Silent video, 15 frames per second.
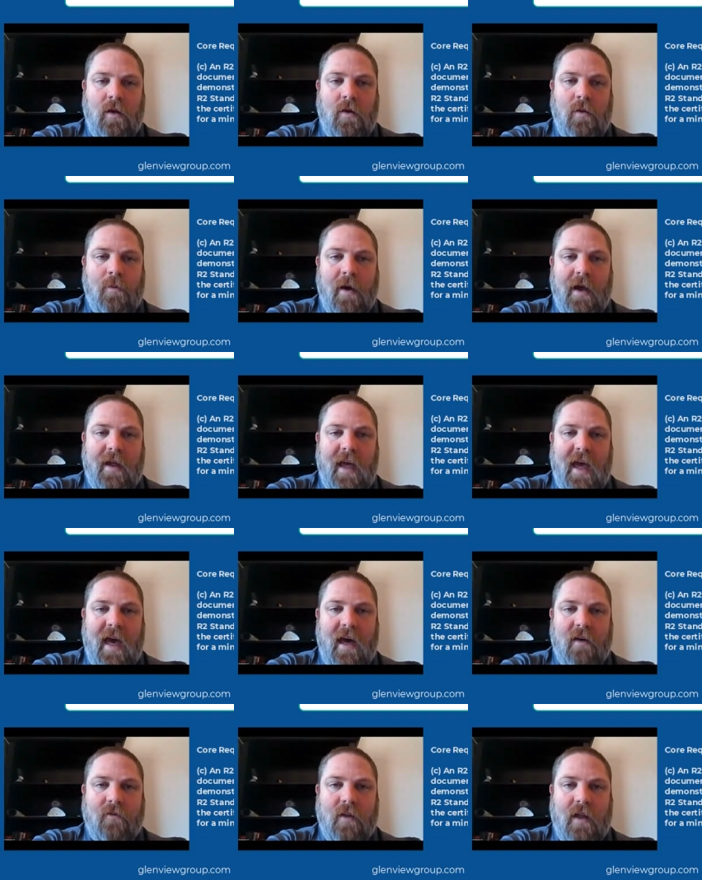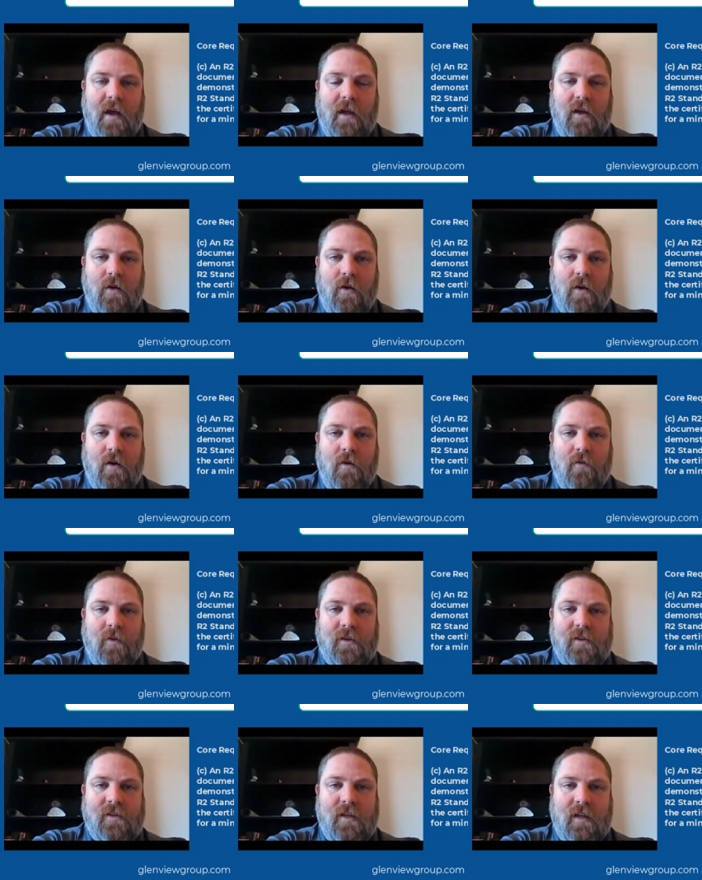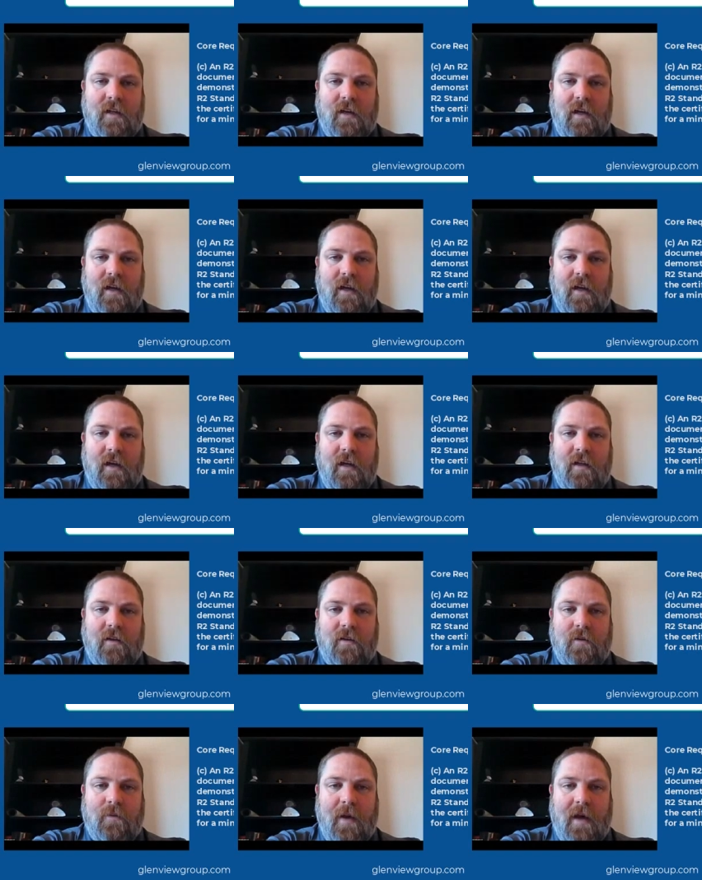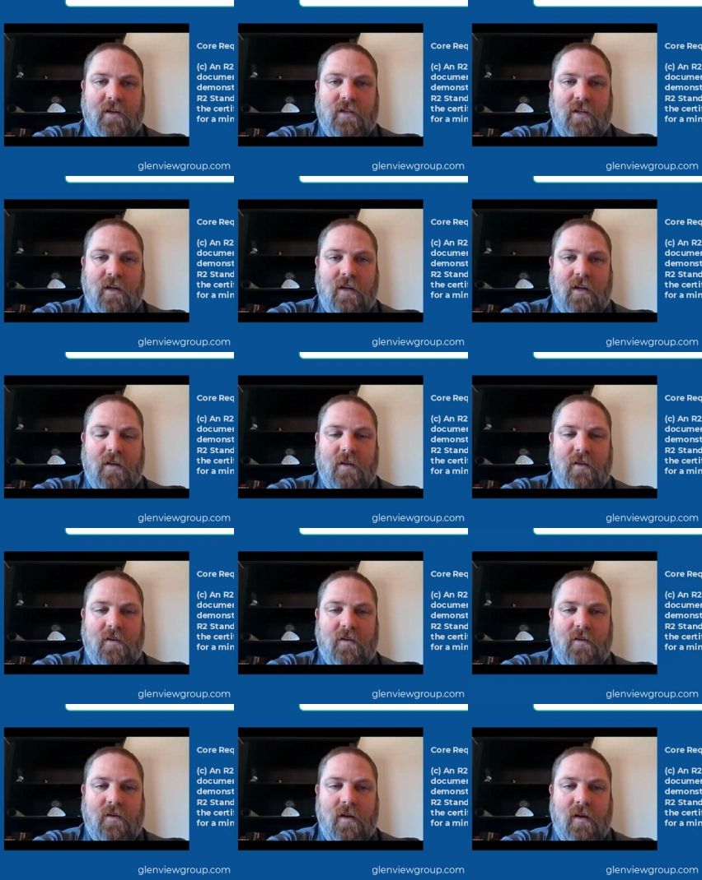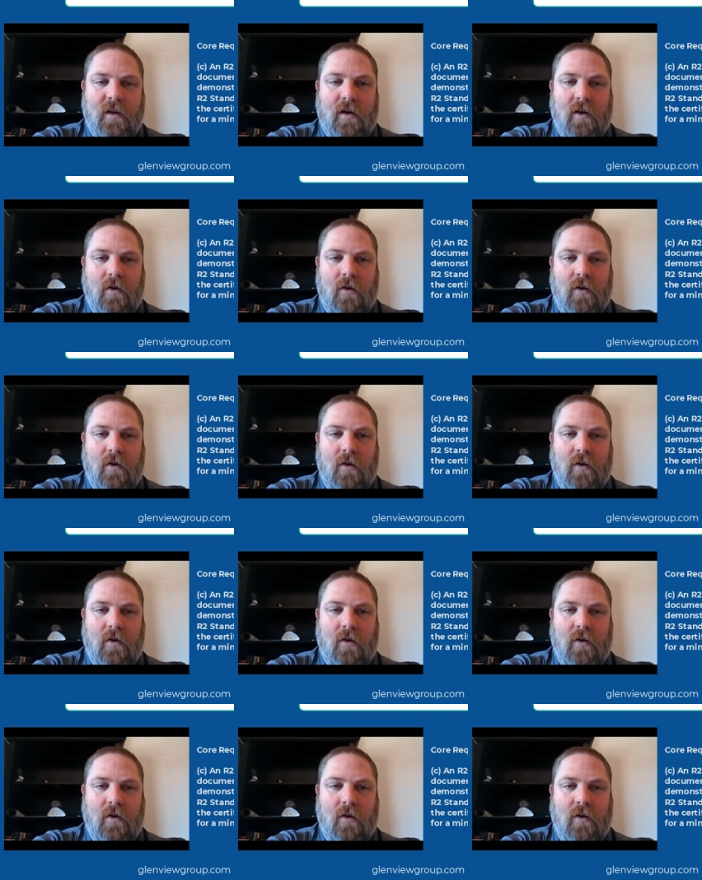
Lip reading: you might have like your facility inspections